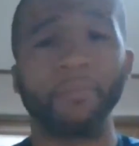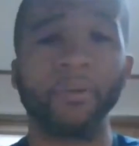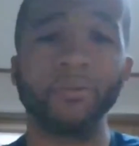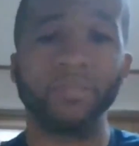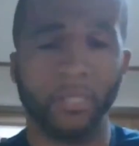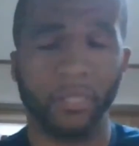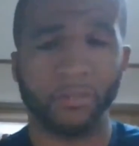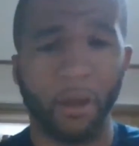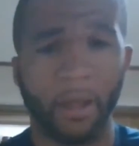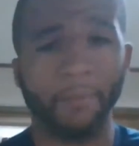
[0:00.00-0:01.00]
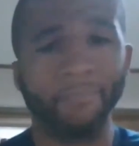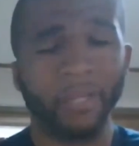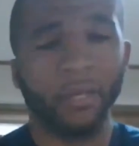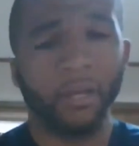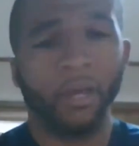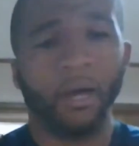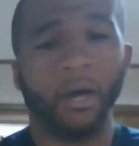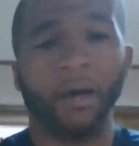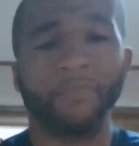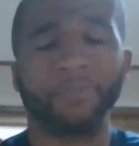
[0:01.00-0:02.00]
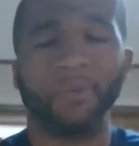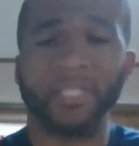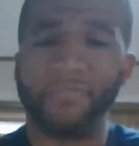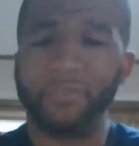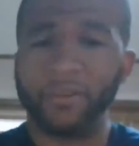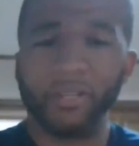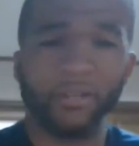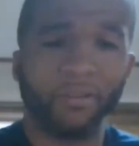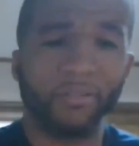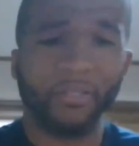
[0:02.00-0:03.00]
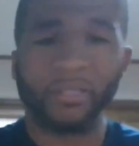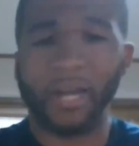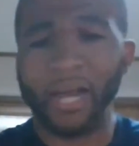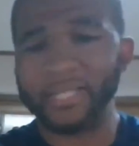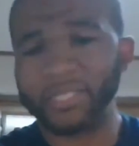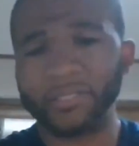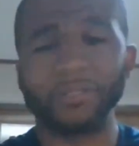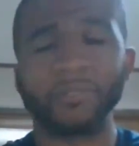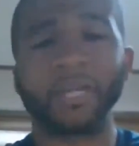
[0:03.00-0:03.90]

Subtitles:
proteins, right? Especially for your high school,